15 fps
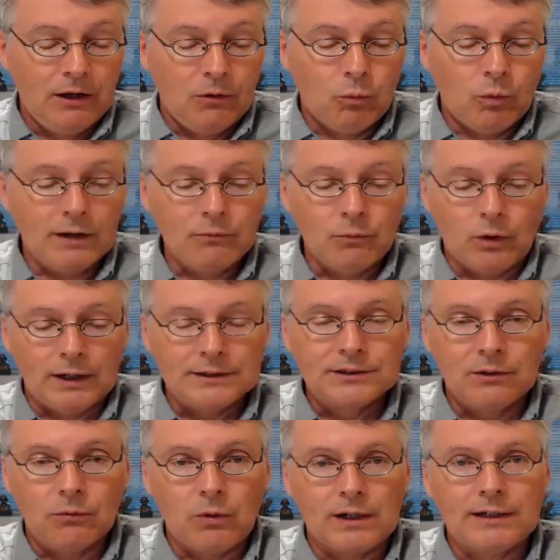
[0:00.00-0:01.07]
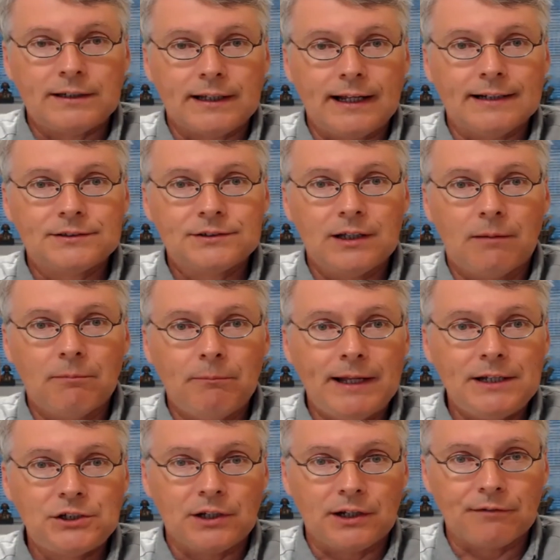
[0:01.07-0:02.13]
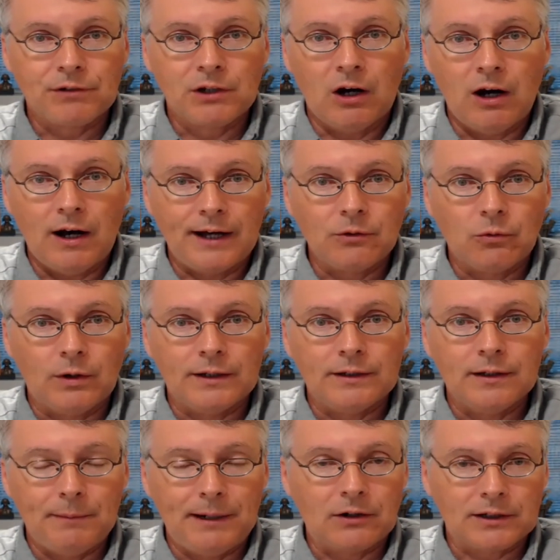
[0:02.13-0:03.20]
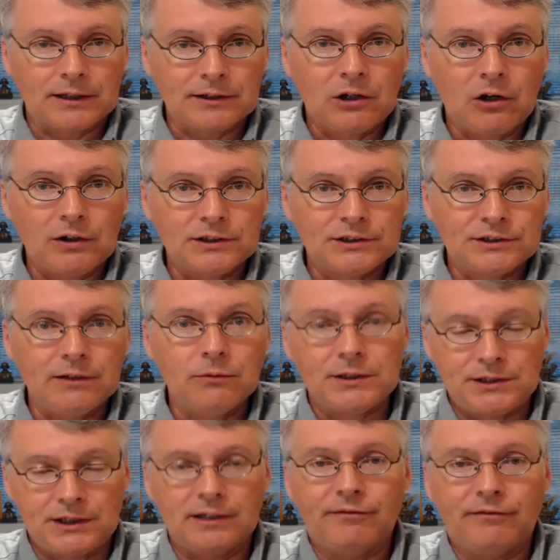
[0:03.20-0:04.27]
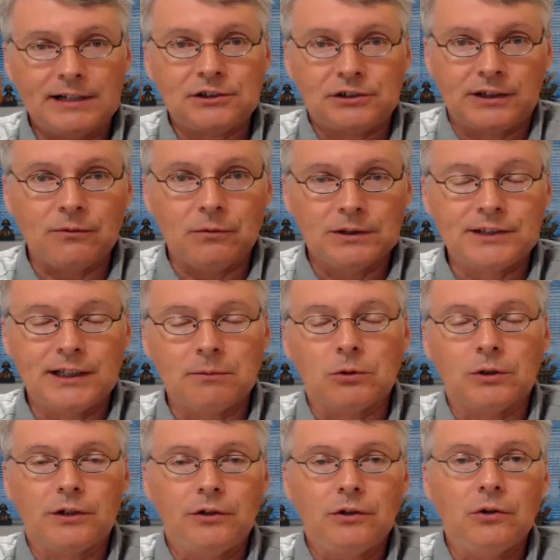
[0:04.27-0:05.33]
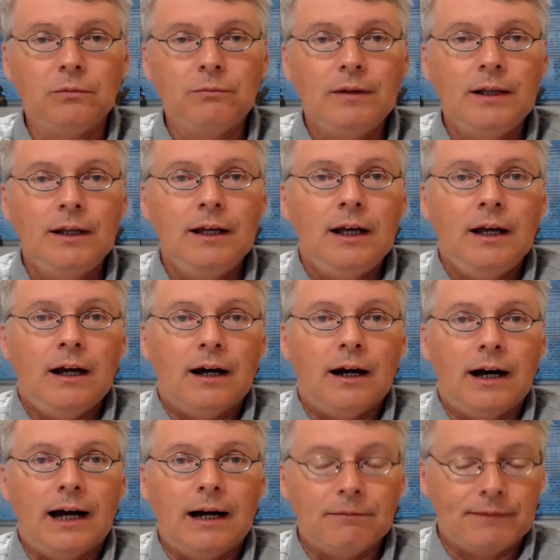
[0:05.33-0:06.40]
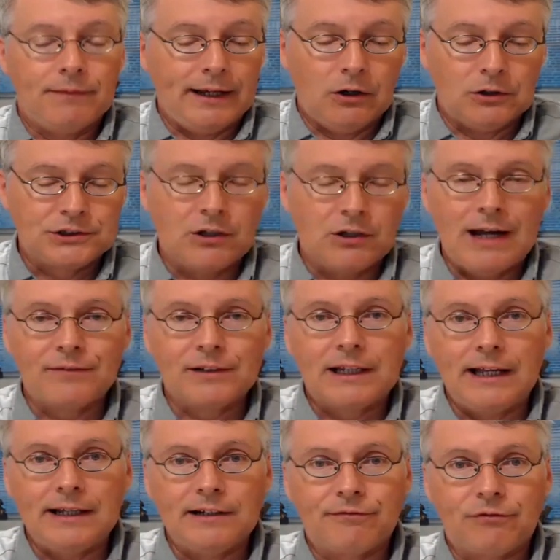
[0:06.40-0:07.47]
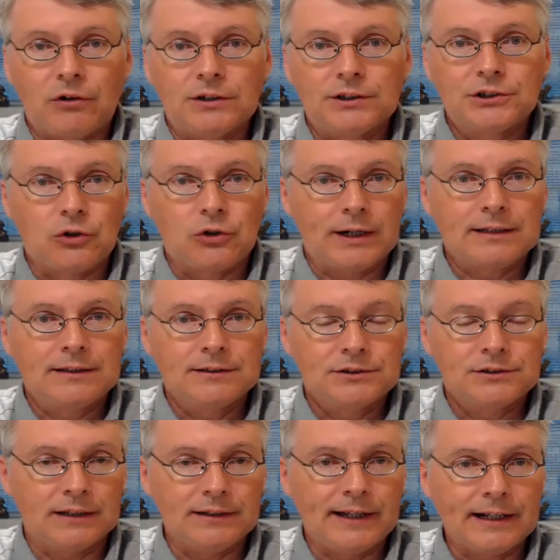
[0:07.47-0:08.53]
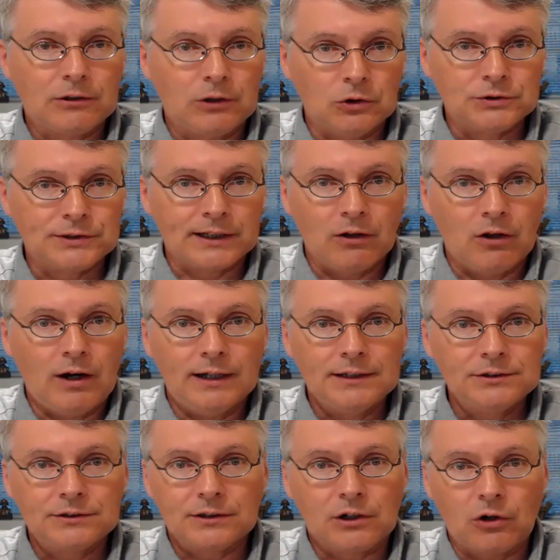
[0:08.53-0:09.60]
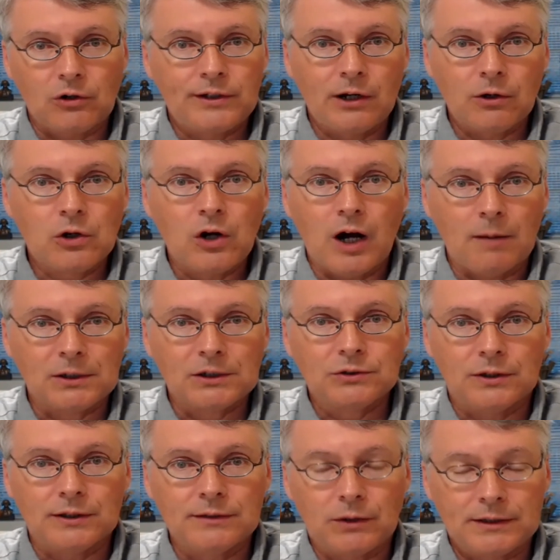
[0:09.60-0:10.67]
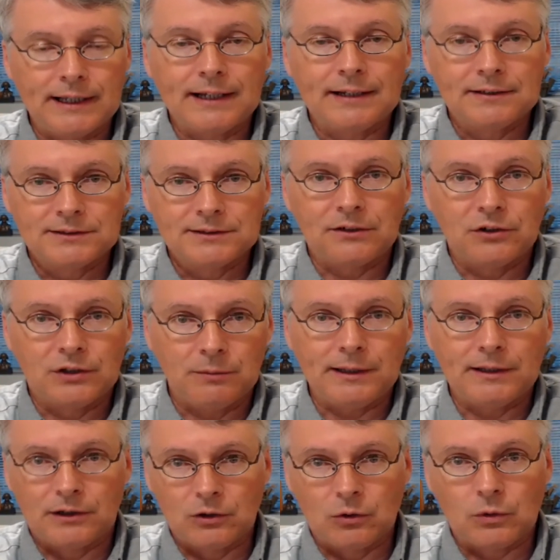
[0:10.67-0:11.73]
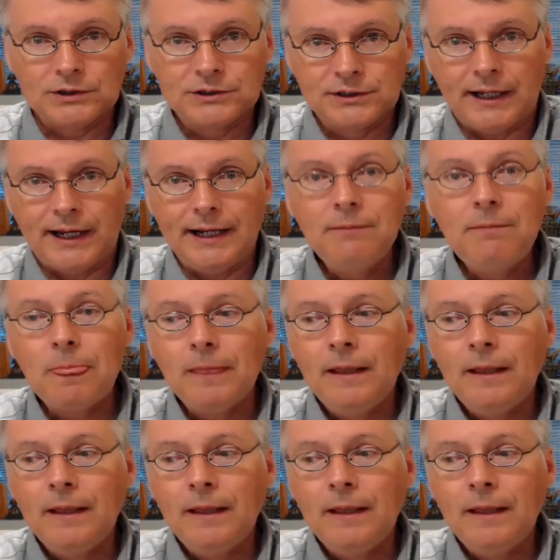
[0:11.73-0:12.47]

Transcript: One was it wanted to get some mention of God on American currency, which it eventually was able to do. They also advocated for strict Sunday closing laws to curtail commerce on what they considered to be the Lord's Day.